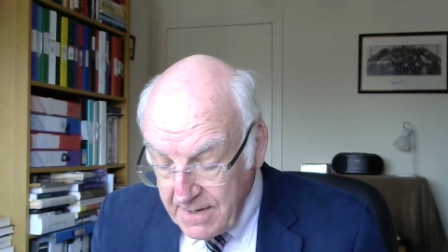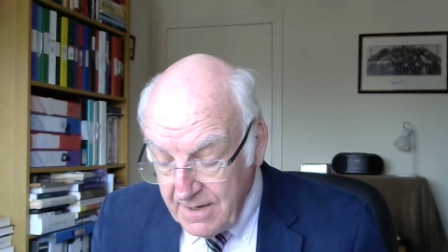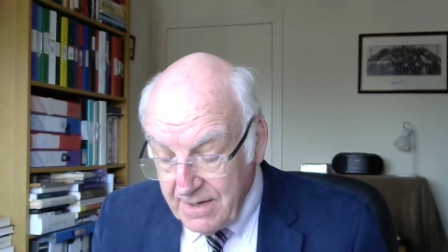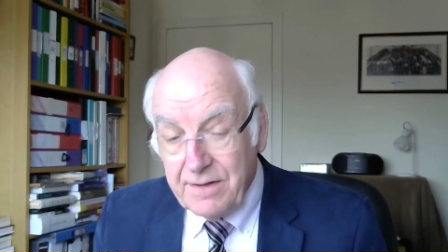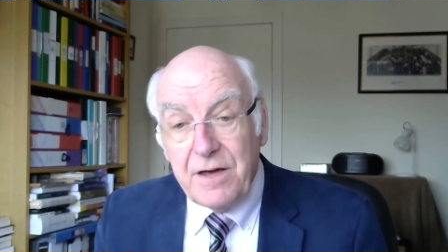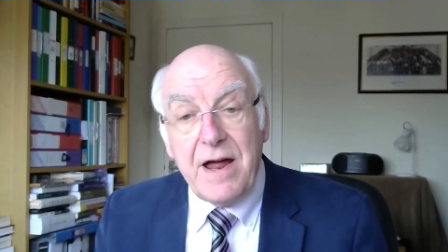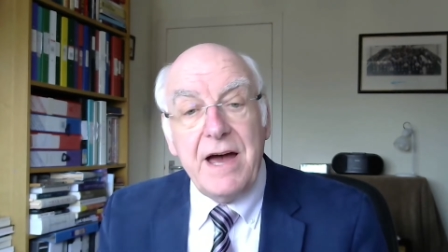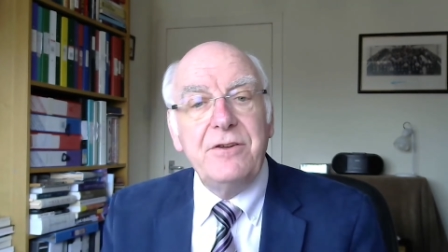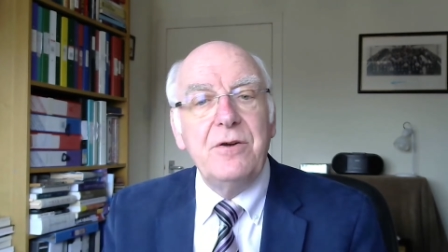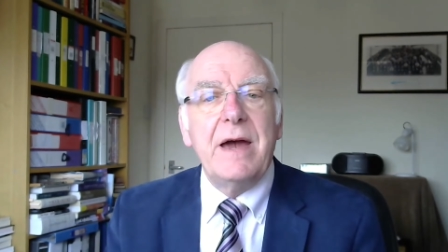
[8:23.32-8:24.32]
There are,
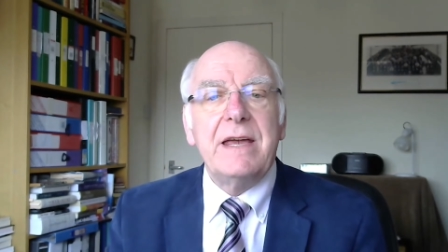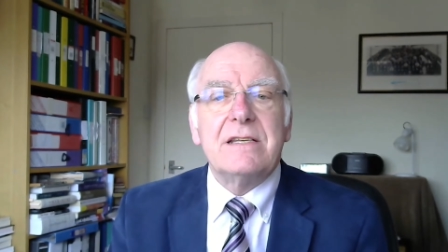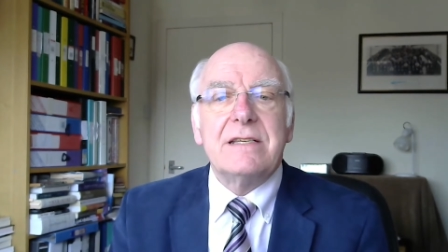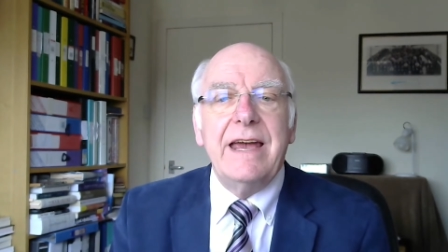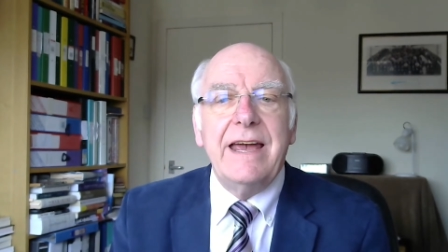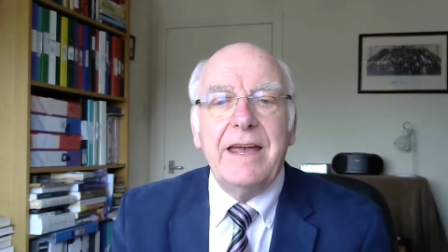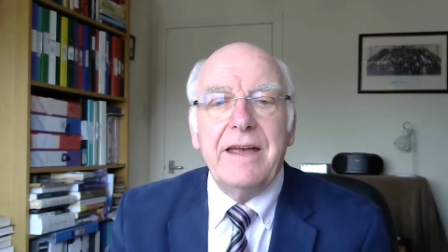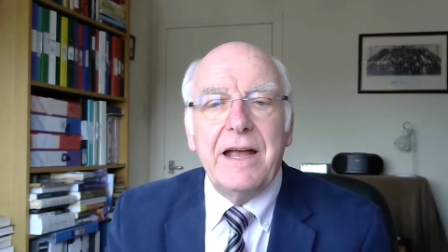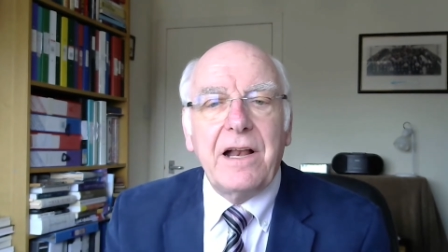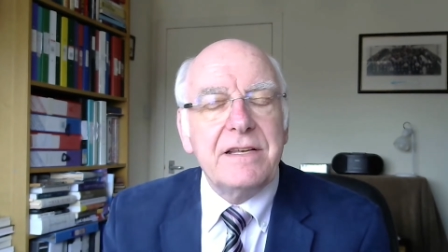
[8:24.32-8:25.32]
you might say,
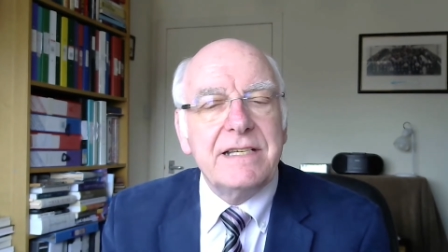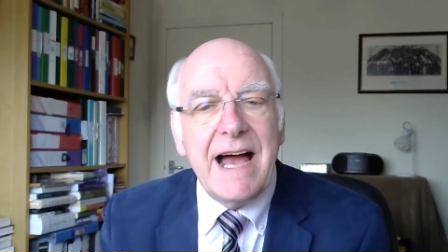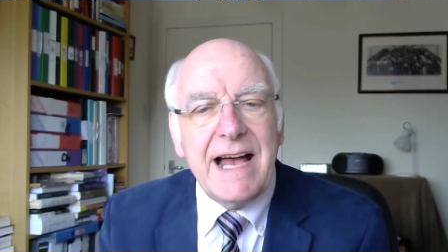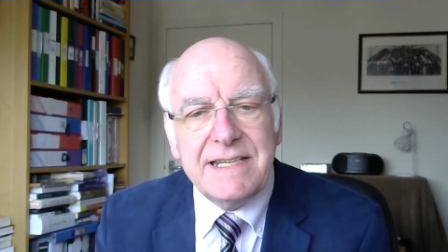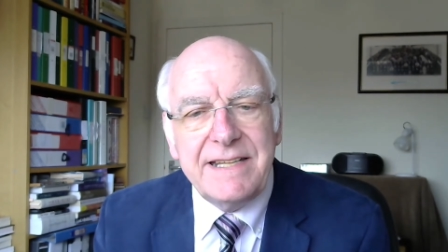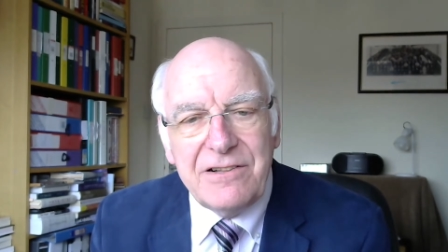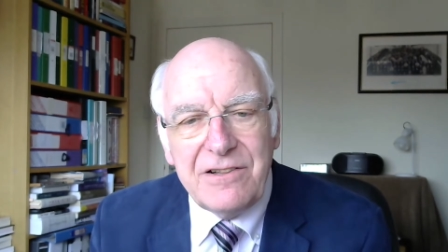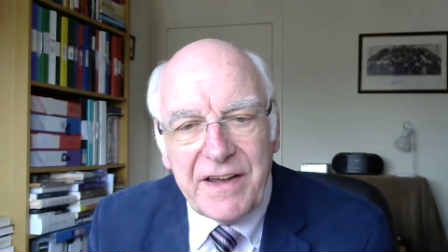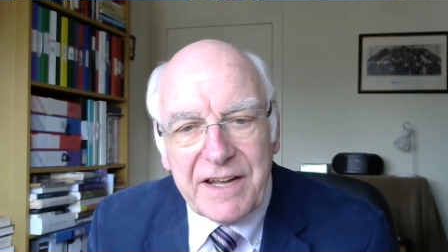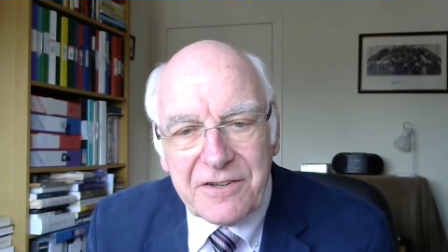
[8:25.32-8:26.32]
ecclesiastical
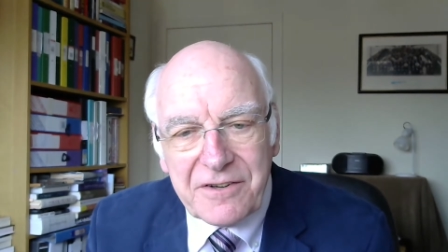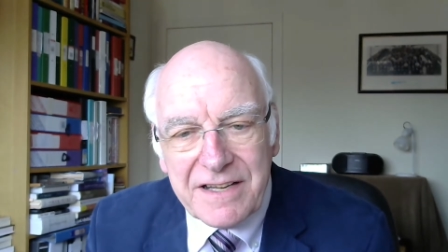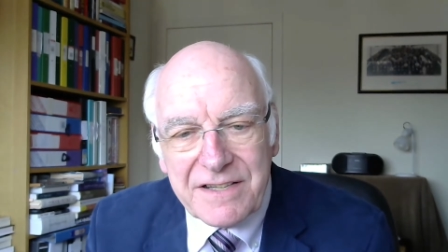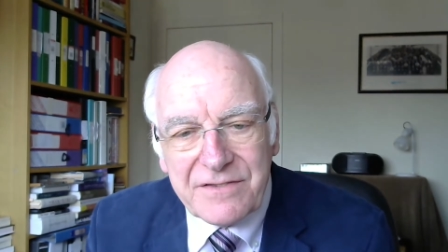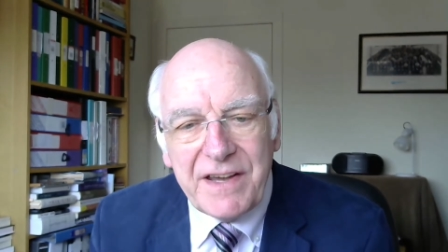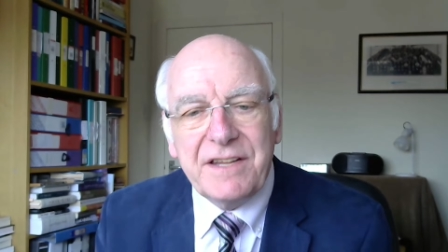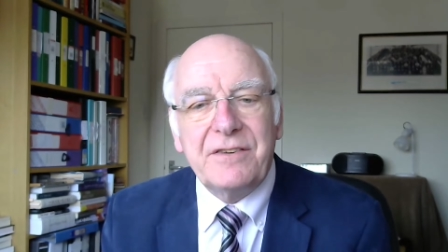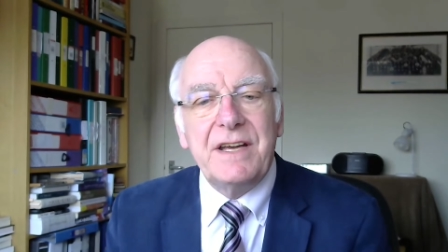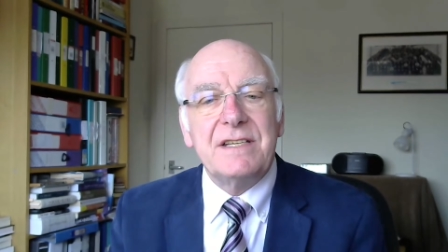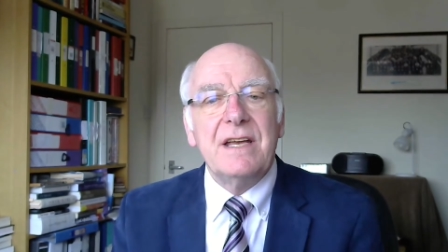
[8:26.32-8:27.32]
victories,
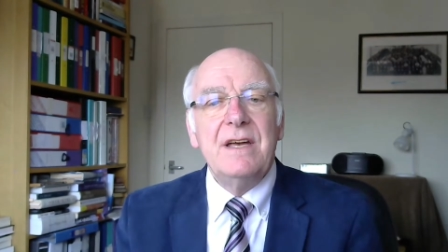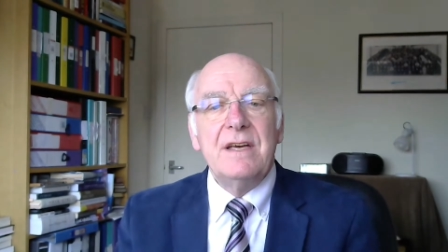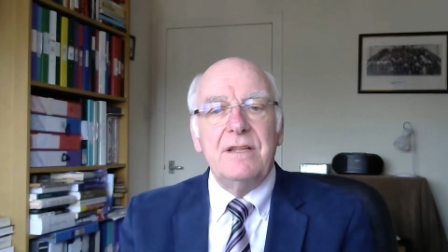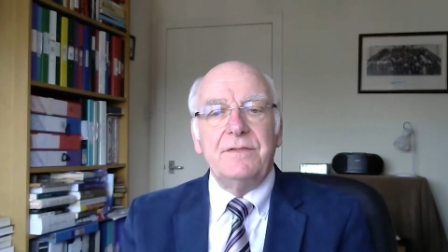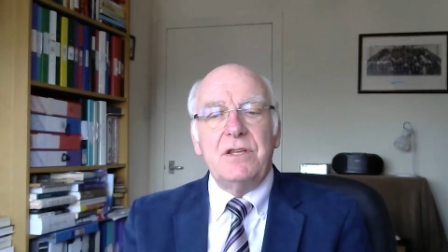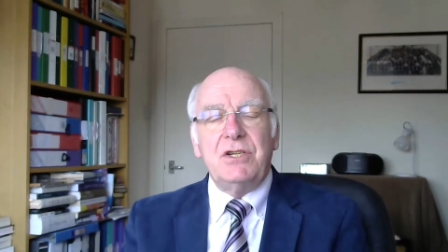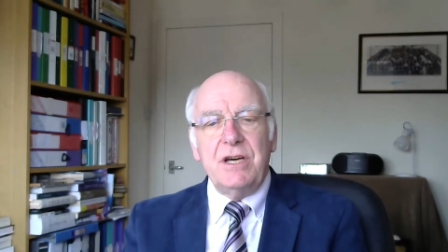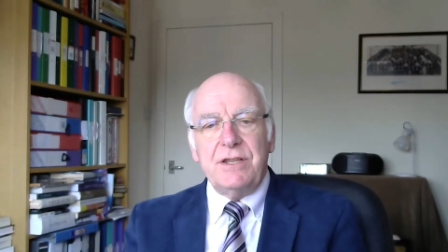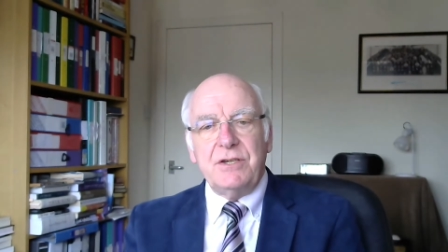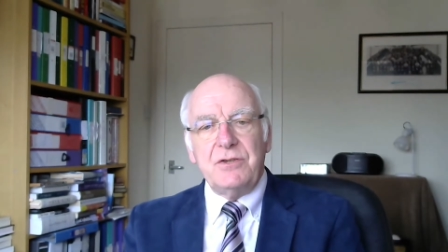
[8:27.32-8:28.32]
victories that the
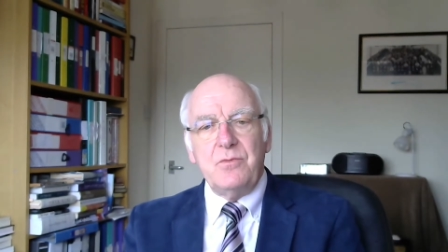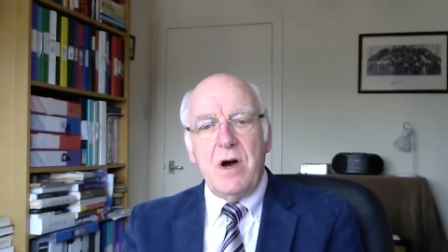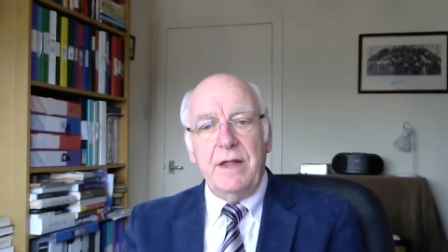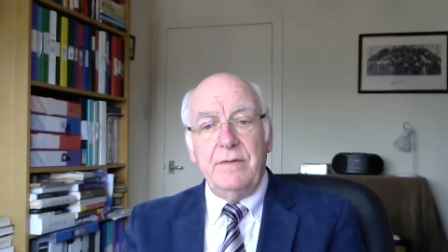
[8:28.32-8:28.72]
church has won.